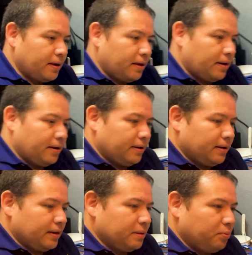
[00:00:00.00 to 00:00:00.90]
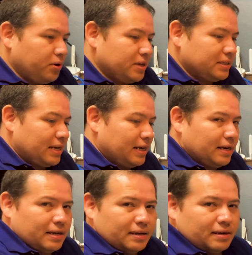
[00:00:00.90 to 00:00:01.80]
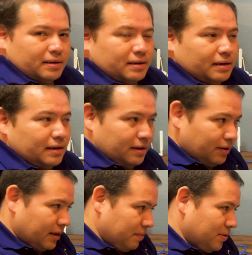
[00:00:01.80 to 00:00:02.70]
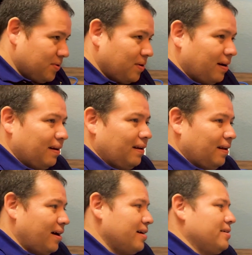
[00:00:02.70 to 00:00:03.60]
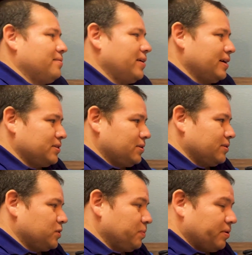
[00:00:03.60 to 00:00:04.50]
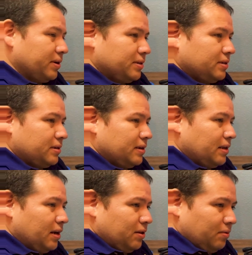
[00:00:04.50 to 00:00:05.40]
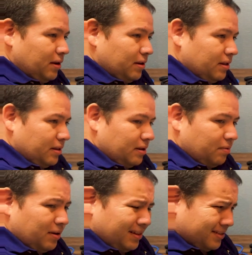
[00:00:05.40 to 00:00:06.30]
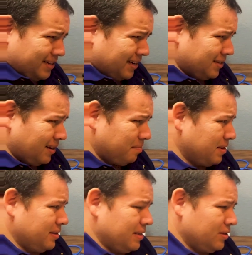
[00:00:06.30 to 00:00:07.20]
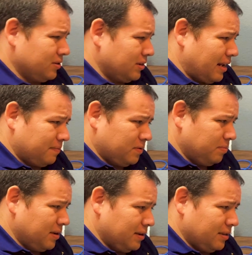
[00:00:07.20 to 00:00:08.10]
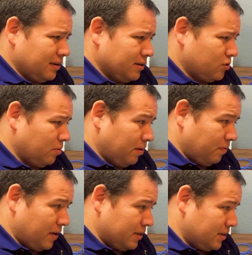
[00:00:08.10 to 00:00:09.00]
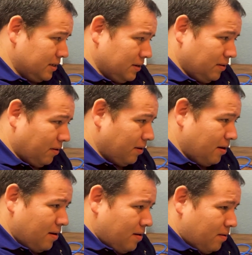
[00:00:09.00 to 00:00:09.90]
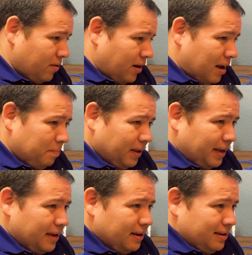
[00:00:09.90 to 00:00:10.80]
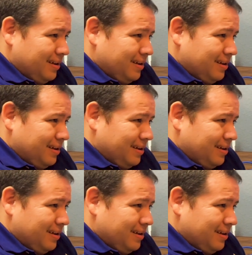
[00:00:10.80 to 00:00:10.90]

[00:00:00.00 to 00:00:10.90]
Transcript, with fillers: And the point is that it'll give you a lot of hands-on experience, and really the sky's the limit. It doesn't have to be anything extremely fancy or complicated.